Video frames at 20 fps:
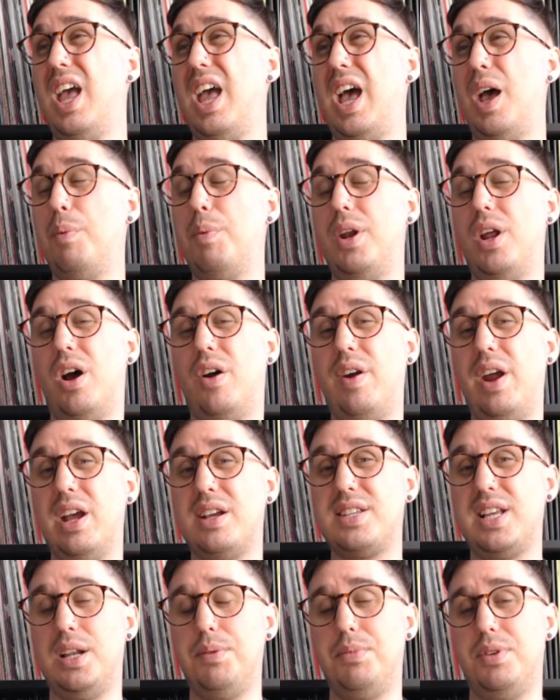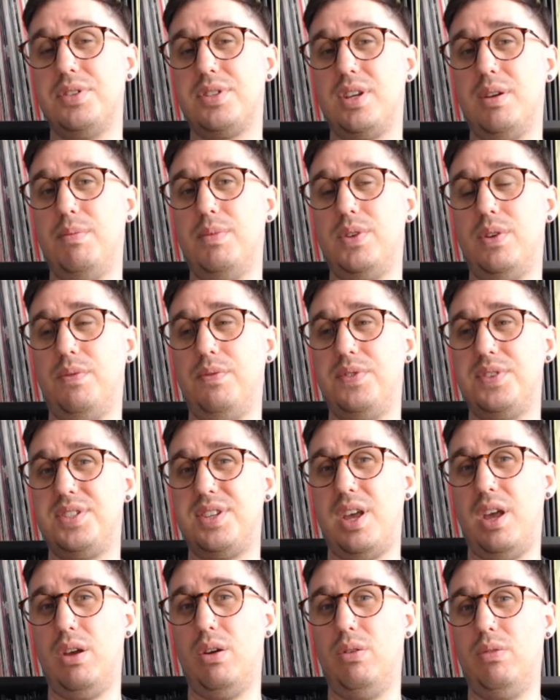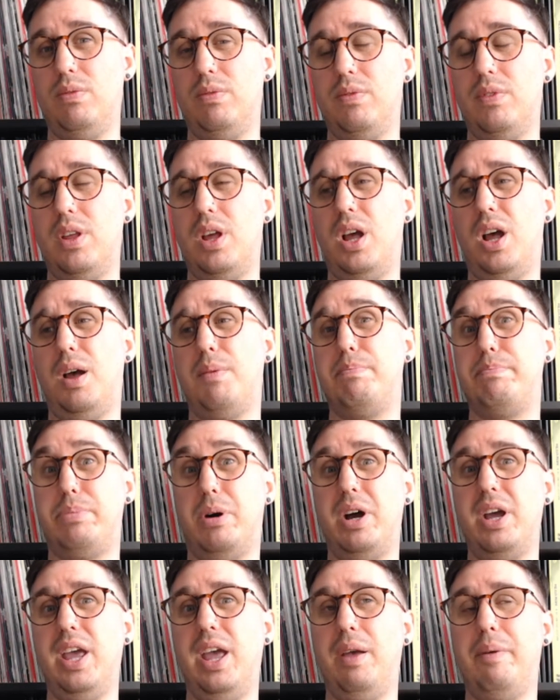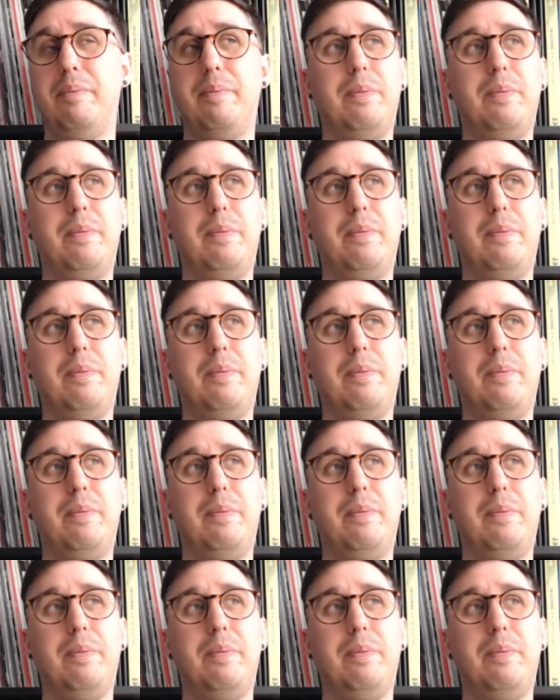and when RX Elements comes on for sale, buy it.